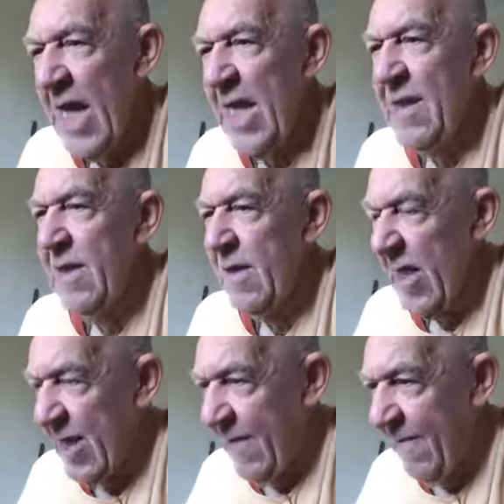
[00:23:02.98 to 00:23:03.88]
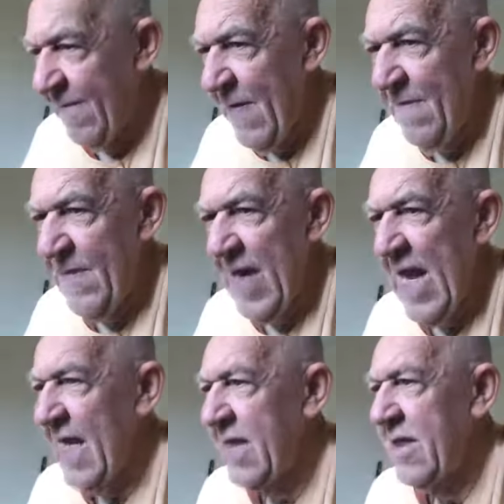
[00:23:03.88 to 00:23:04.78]
night, fifth
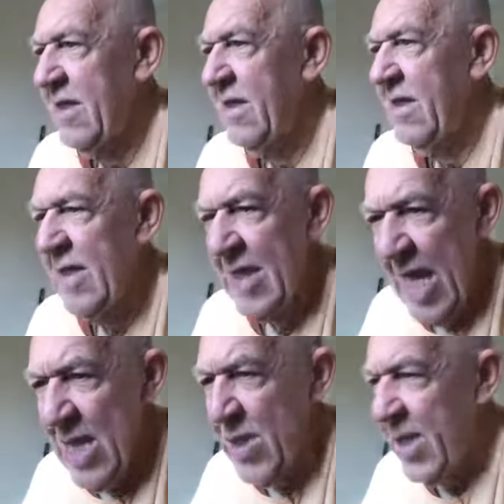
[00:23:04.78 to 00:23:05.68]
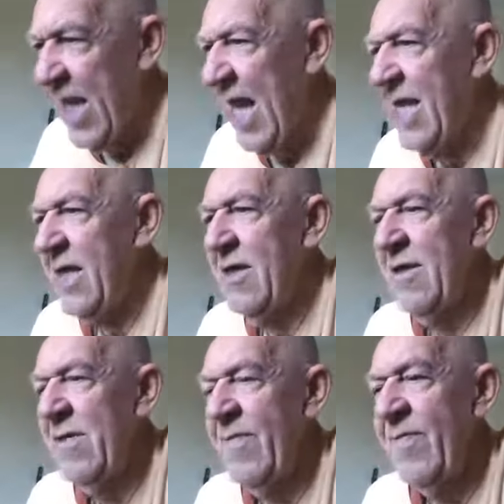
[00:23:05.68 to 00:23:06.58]
night, the tenth night,
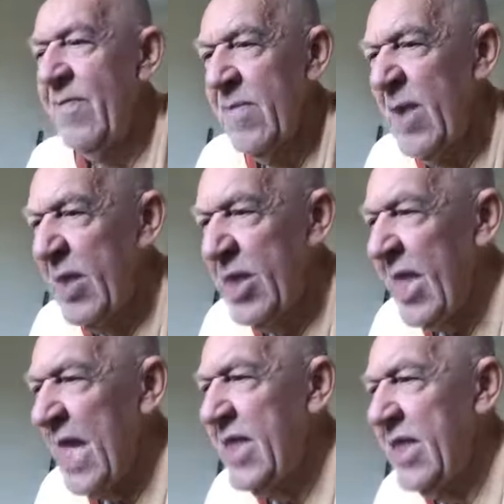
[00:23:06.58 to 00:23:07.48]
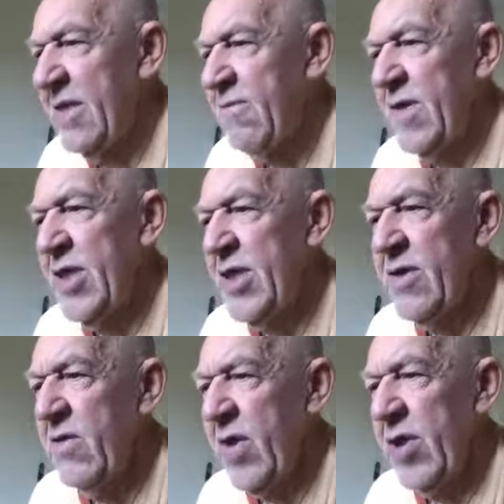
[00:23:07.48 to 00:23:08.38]
the stages which is
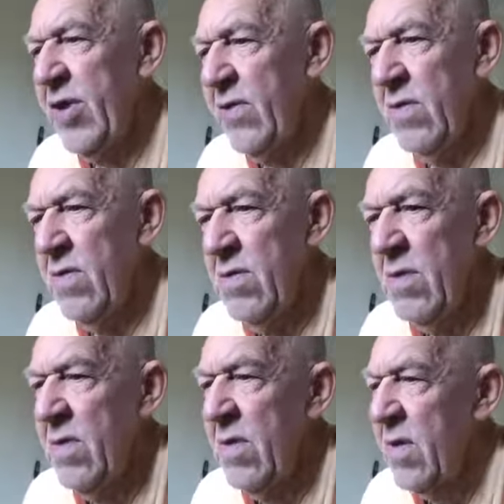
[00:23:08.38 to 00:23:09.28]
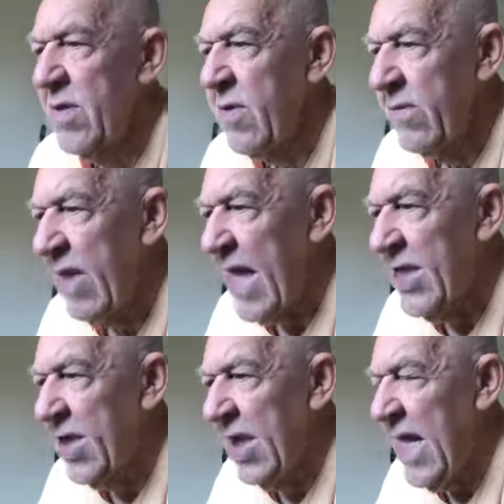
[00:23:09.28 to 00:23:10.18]
going through. So
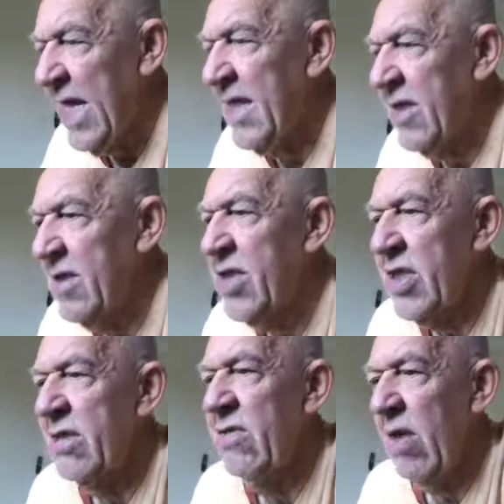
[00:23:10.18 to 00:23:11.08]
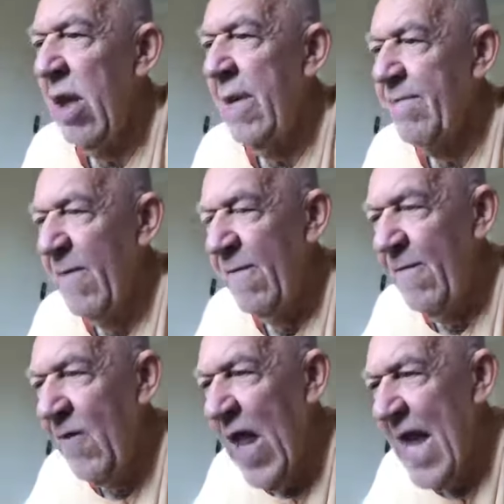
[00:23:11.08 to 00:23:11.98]
gradually it turns into a lump of
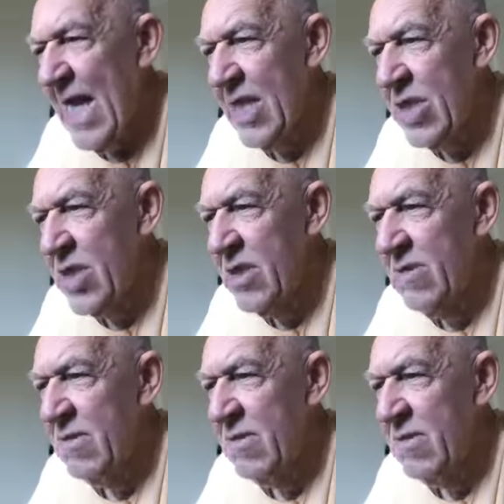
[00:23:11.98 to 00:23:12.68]
flesh